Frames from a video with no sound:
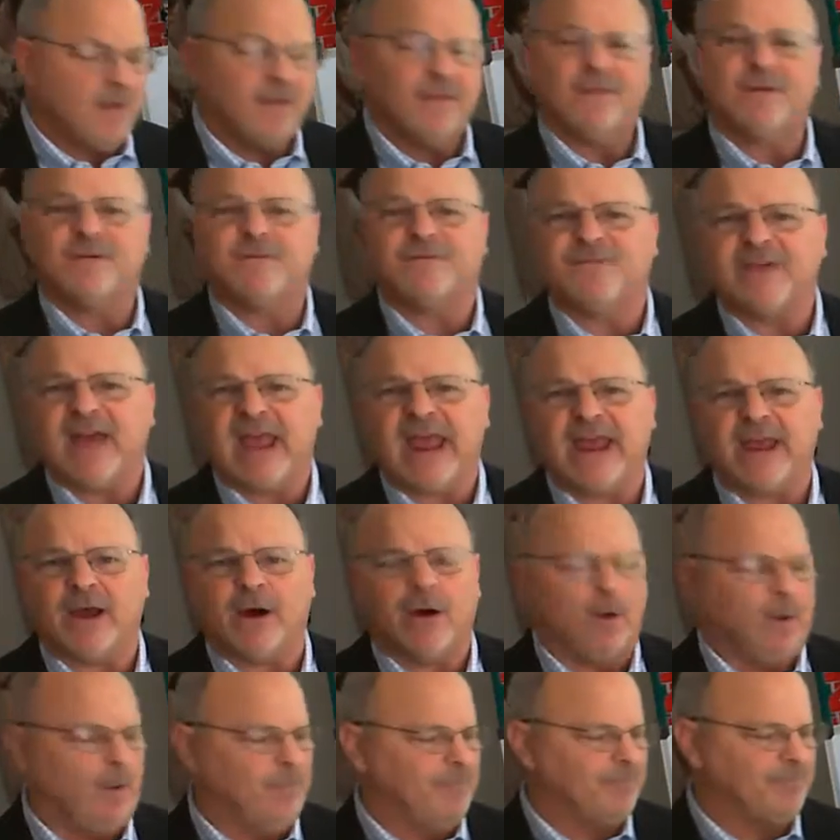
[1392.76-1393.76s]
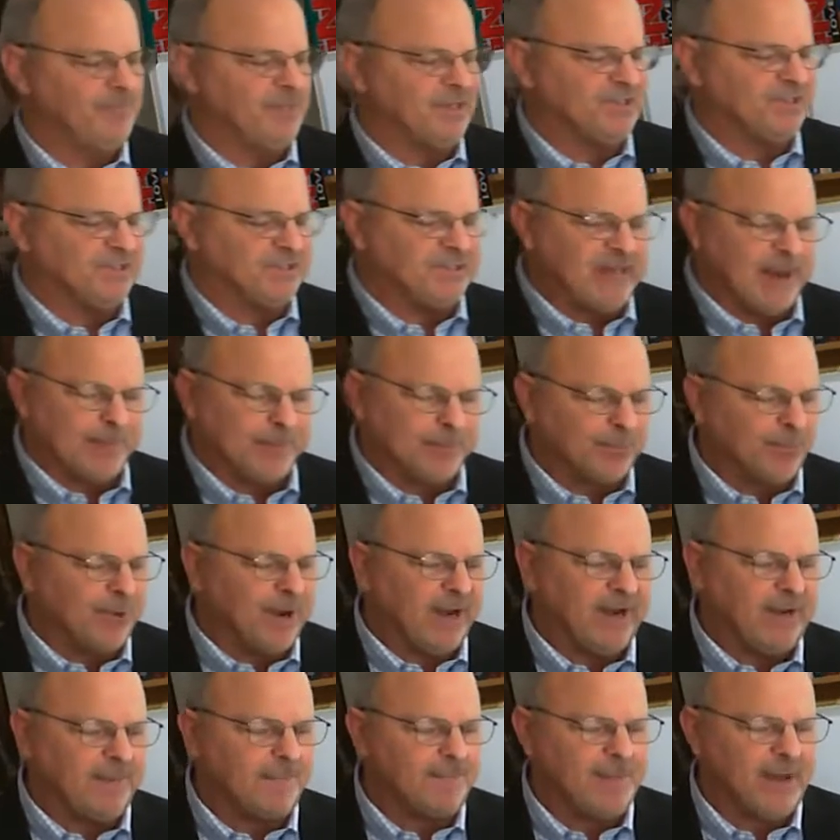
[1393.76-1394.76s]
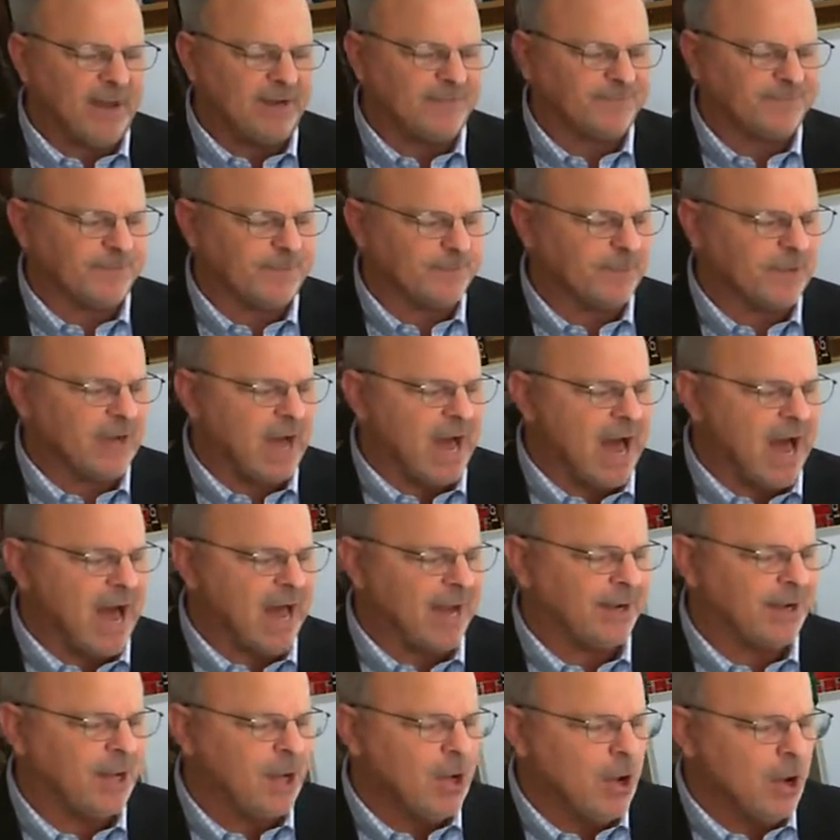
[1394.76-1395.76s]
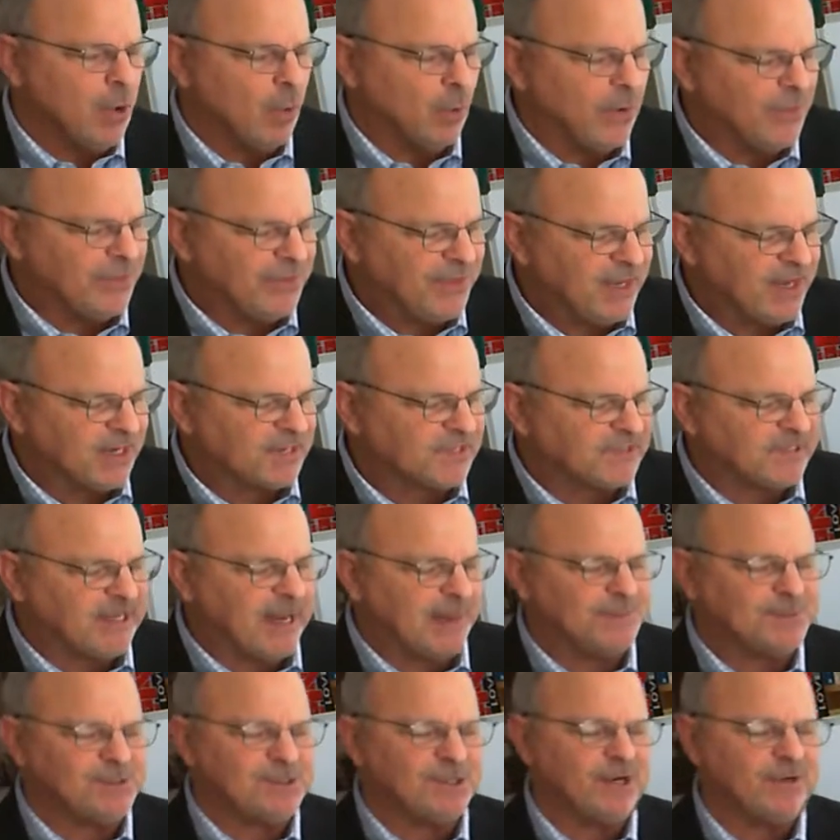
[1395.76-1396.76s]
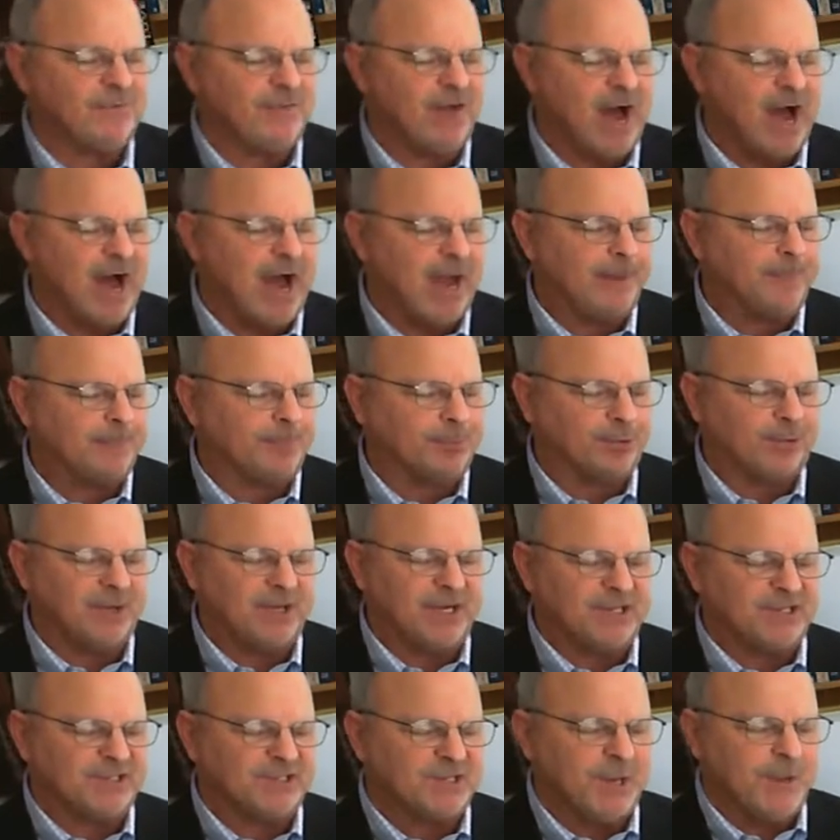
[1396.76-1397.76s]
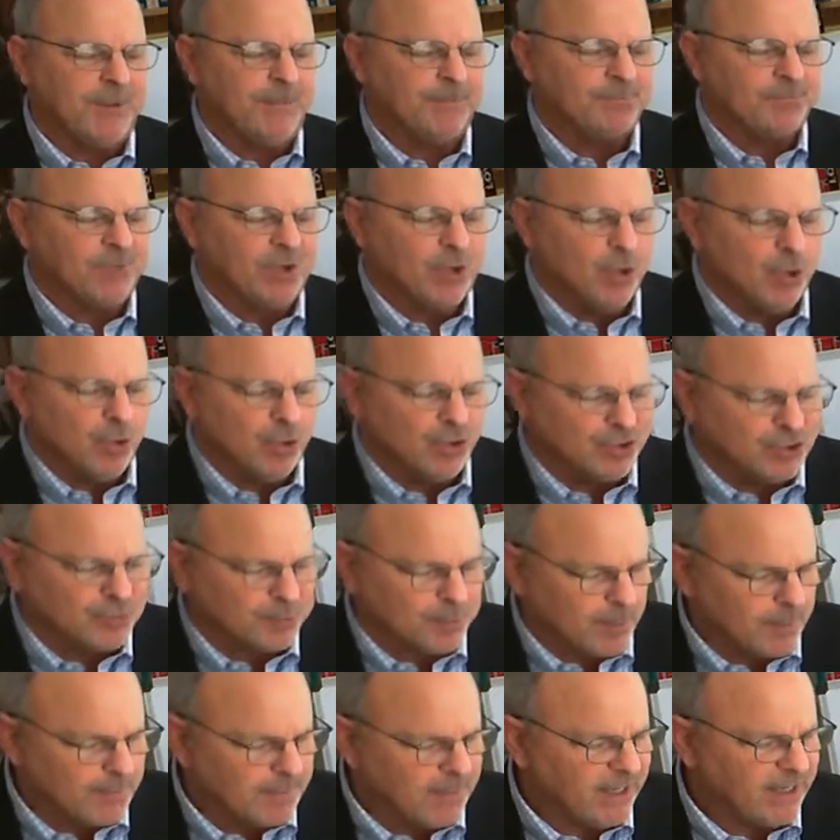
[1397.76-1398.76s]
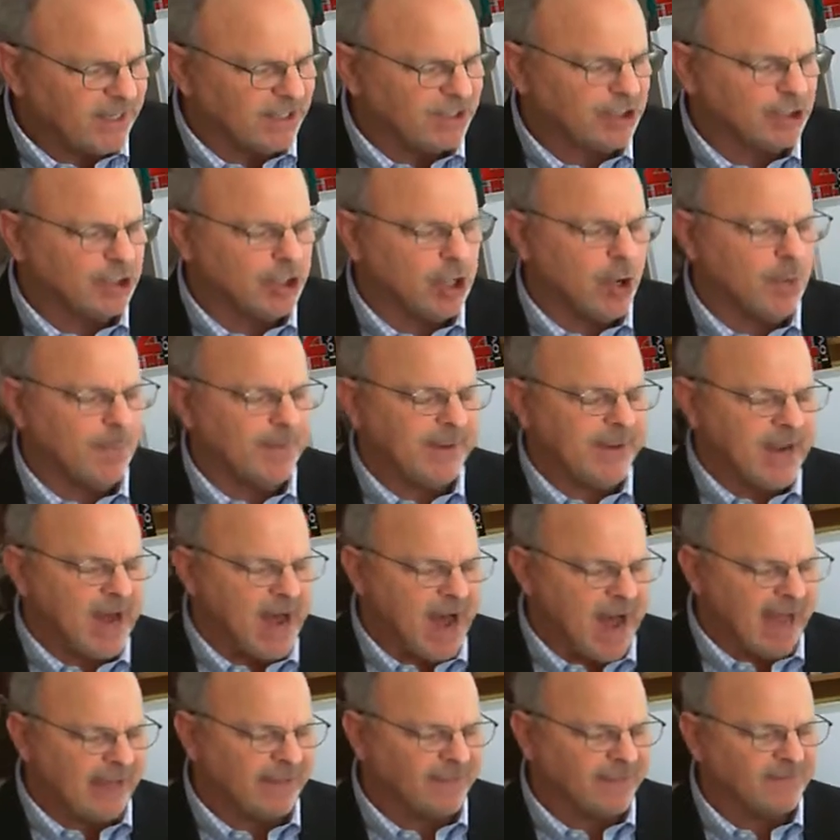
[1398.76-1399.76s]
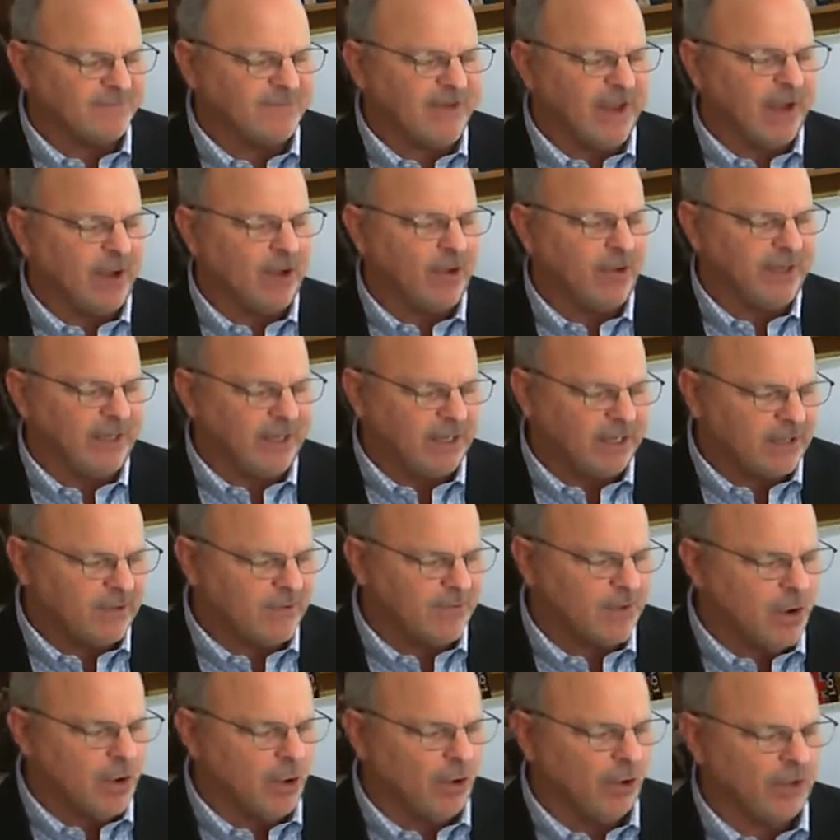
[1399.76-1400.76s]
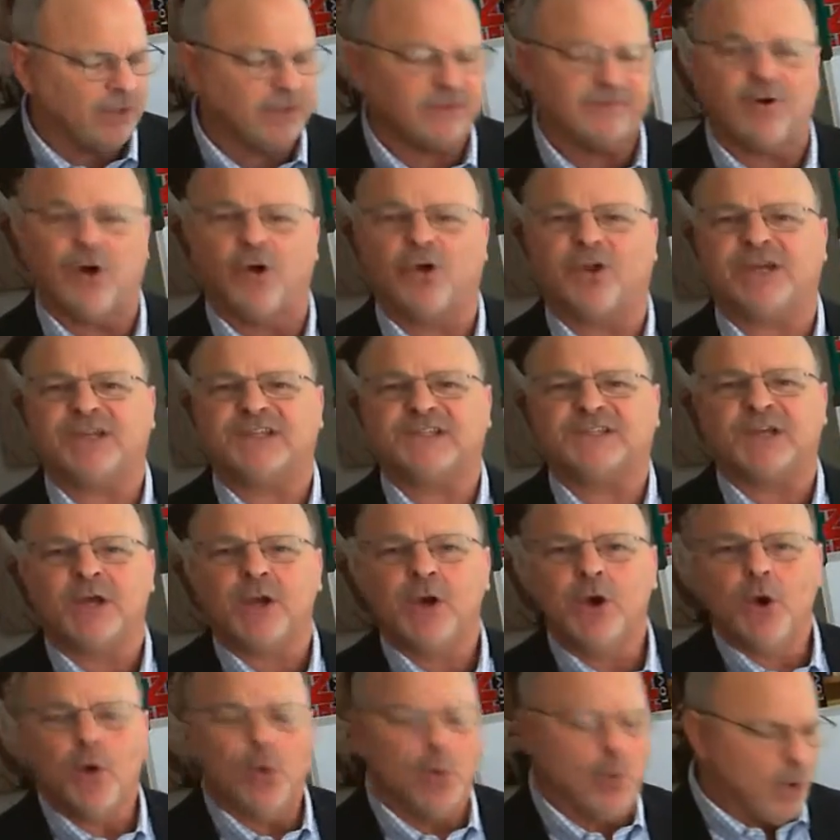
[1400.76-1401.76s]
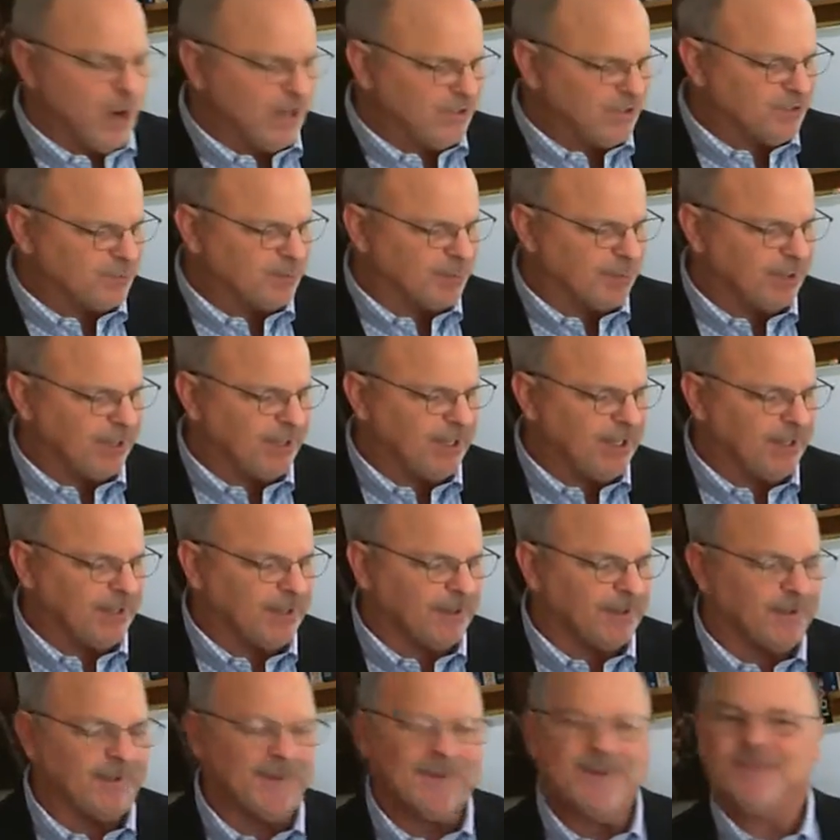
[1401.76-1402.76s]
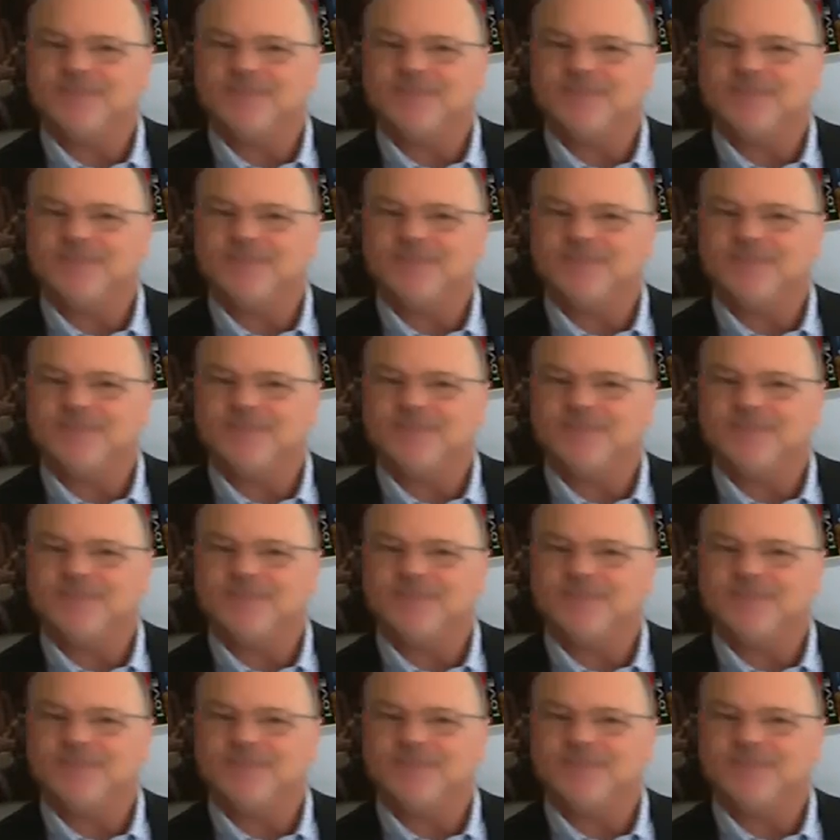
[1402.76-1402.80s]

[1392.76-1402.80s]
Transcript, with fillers: The veil separated men from God, with the exception of the high priest, who was permitted to go behind the veil into the Holy of Holies once per year.